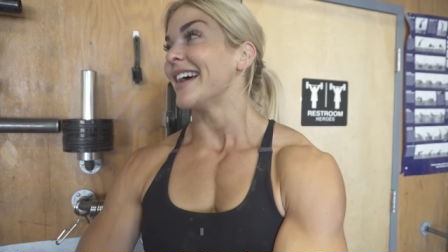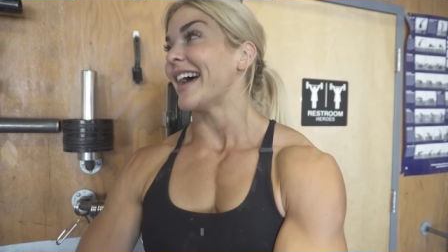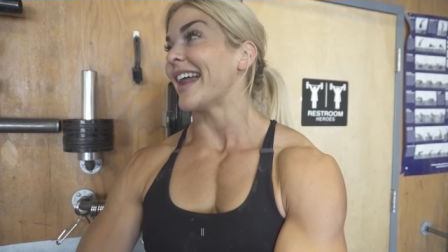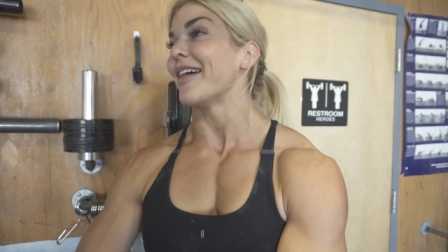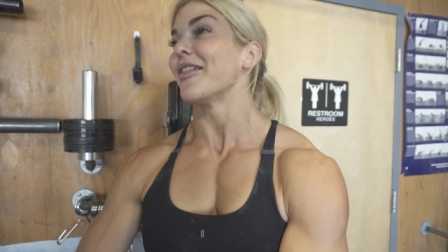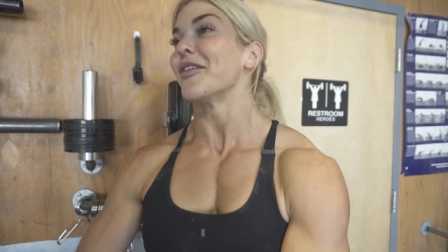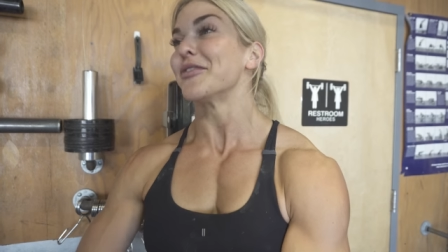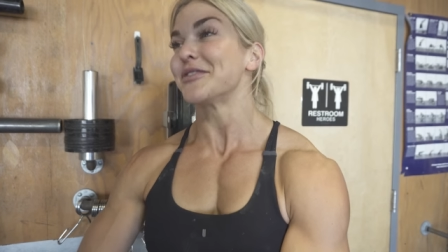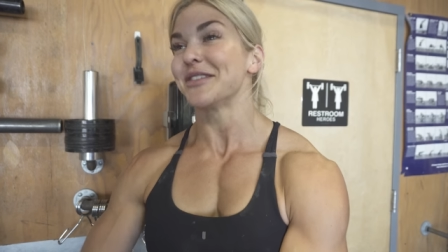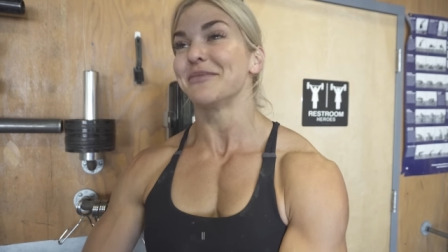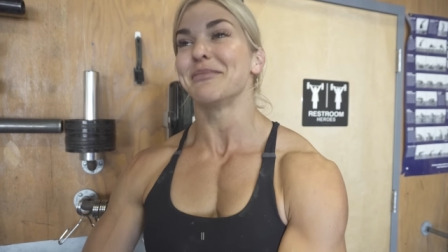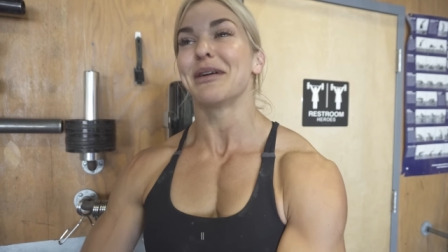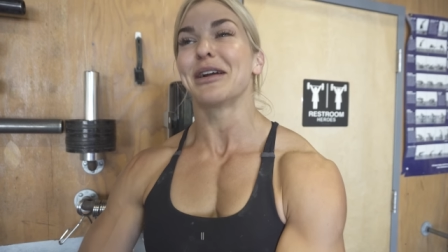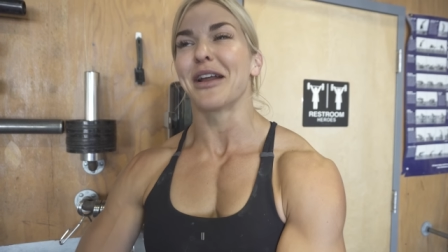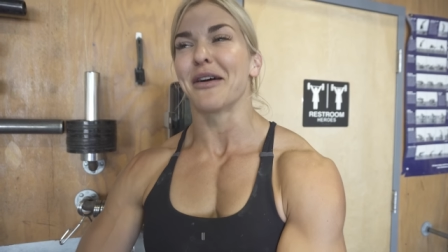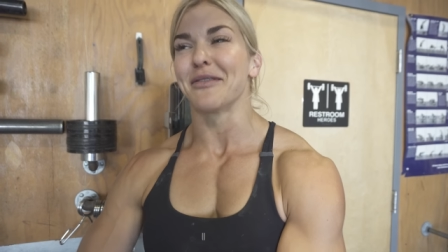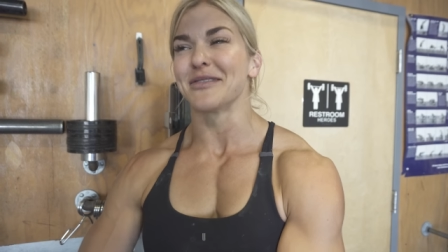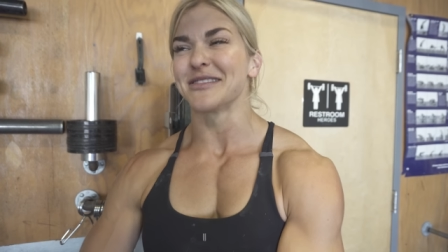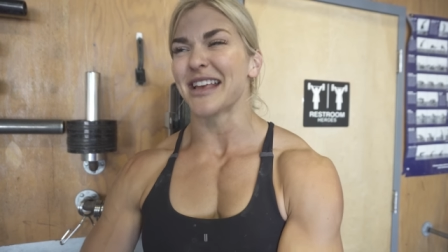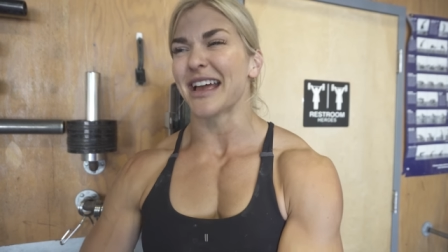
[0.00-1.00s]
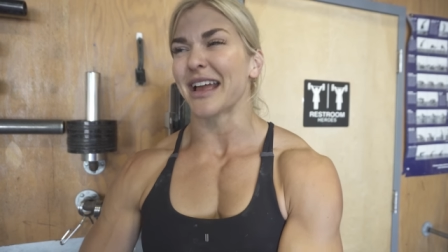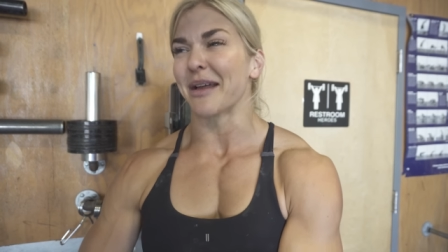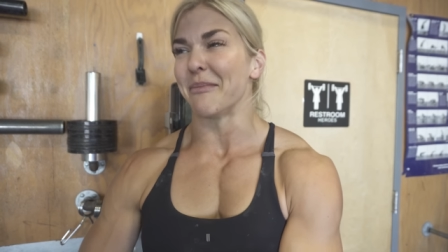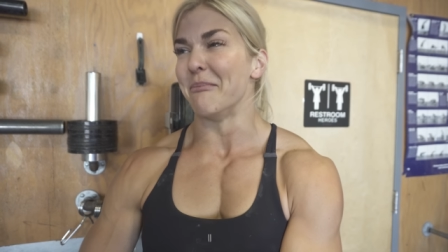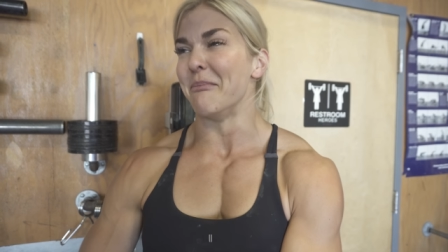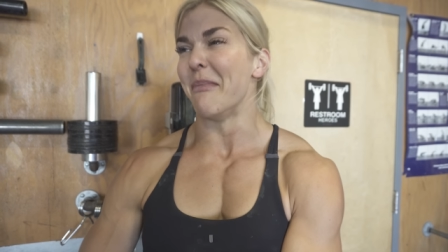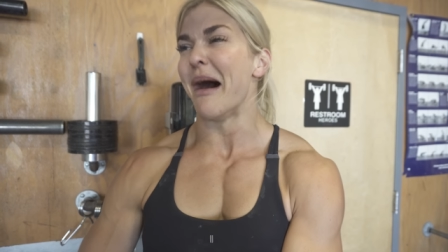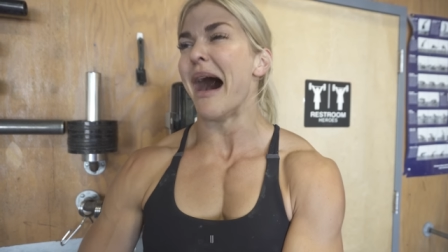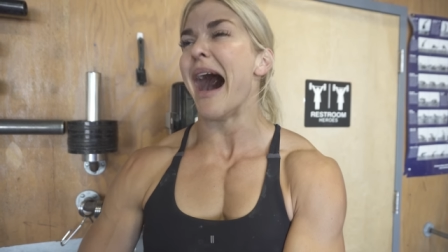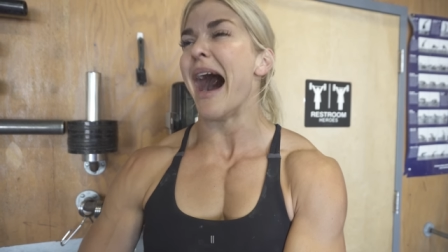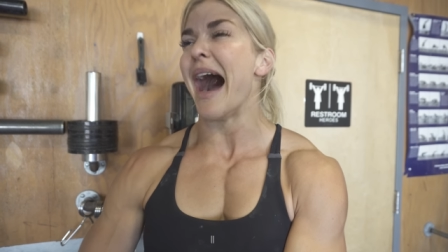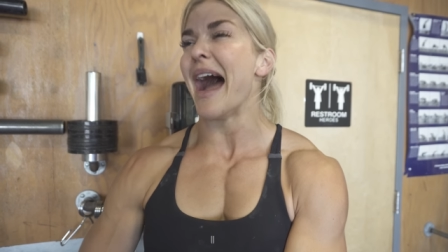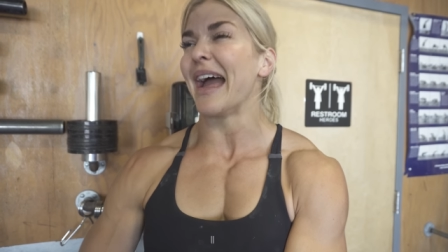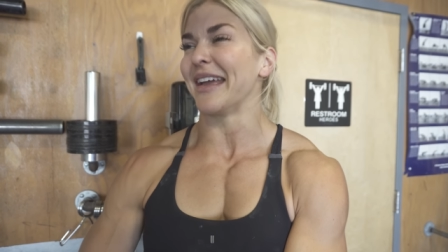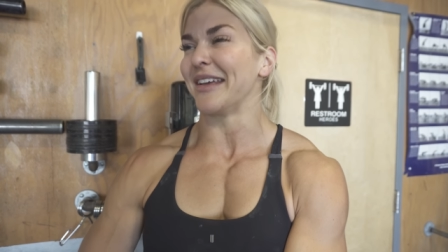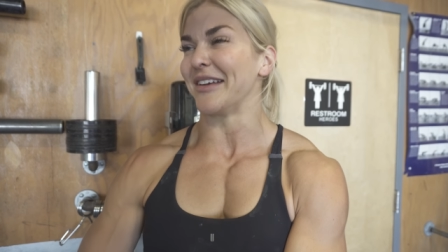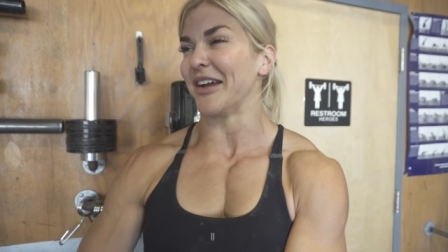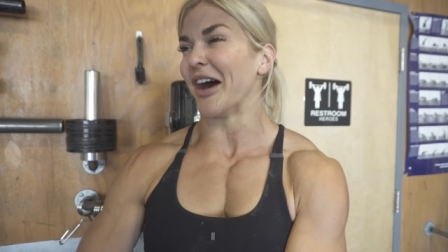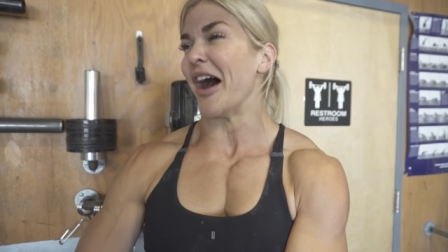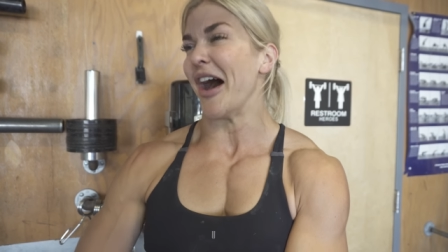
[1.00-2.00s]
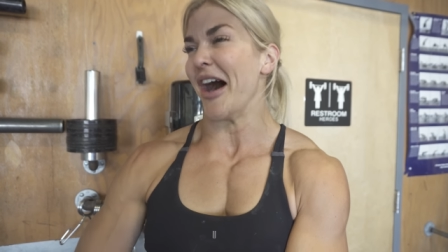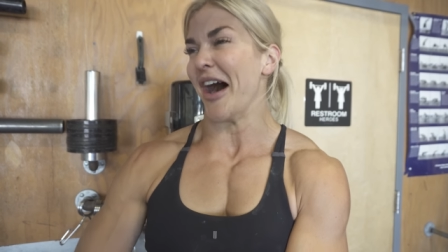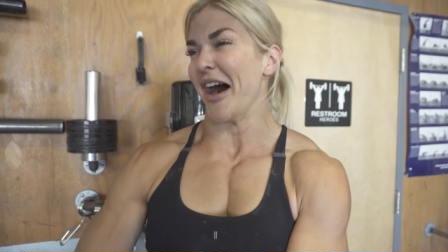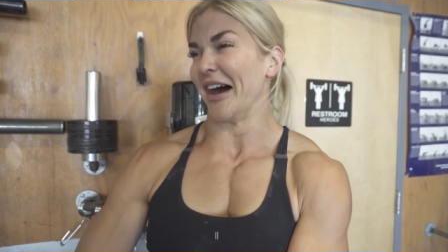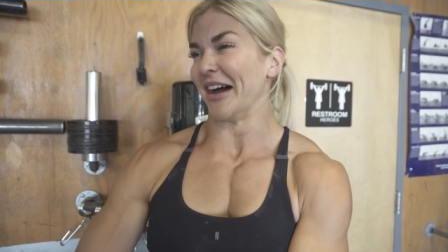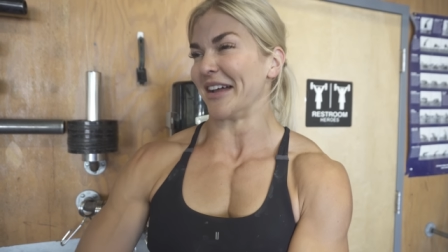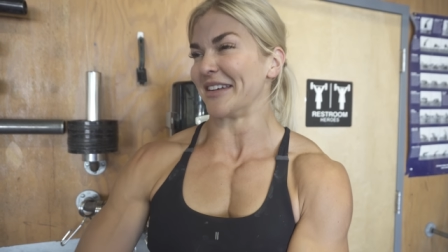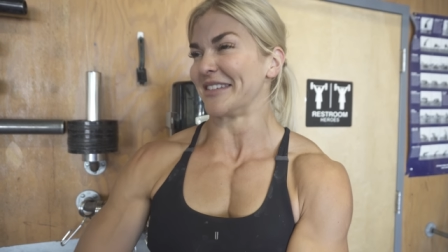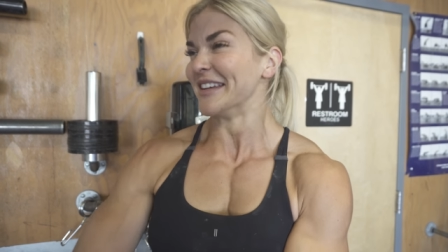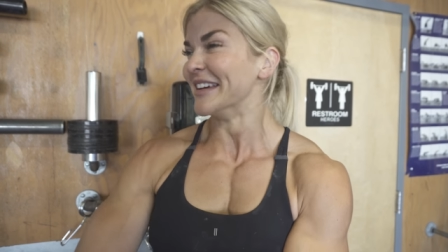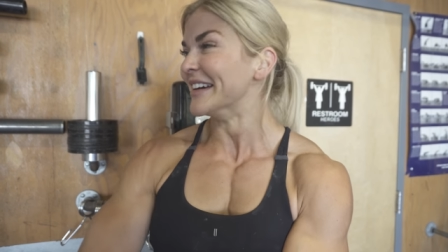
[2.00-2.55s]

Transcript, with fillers: And I looked in the mirror, and I was like, my God.